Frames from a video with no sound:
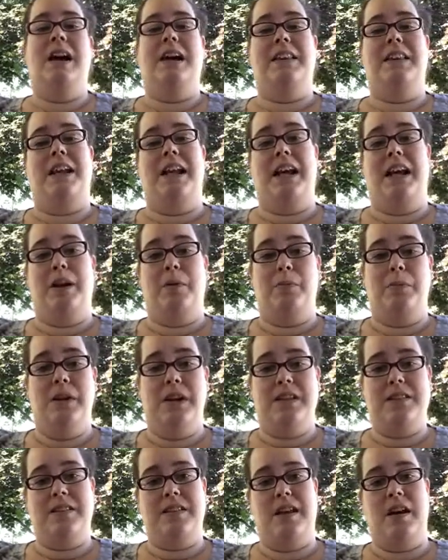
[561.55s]
And then I had a
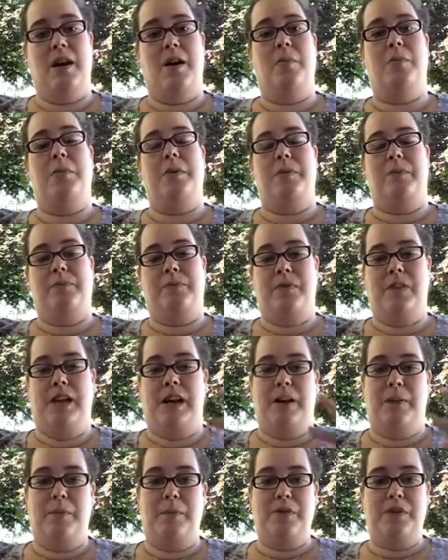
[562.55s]
mix-up, and
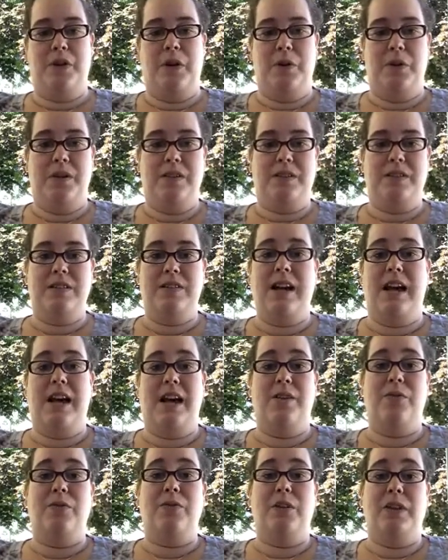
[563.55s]
yeah, so it's, I
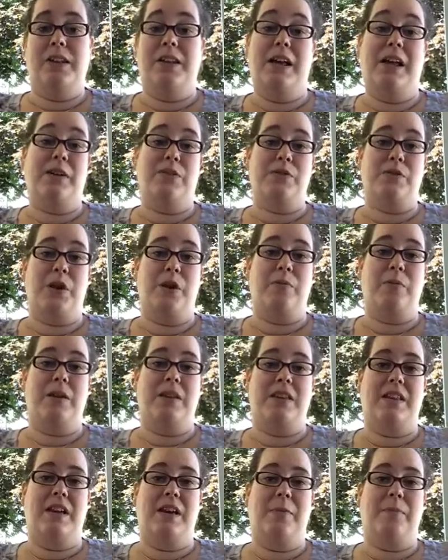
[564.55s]
have a lot of Star of
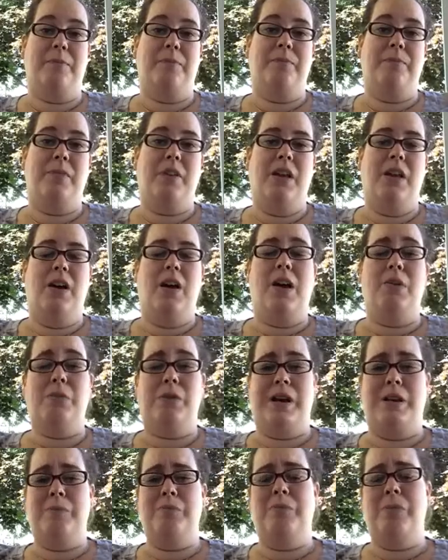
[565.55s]
Bethlehem.
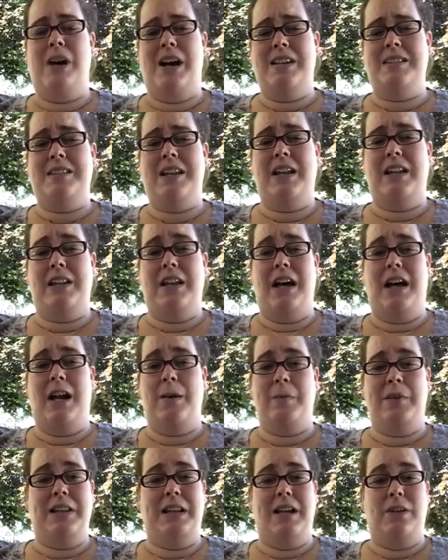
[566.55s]
I say a lot,
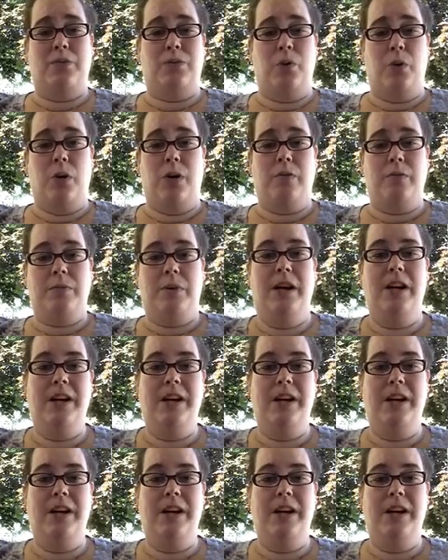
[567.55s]
I mean like 4.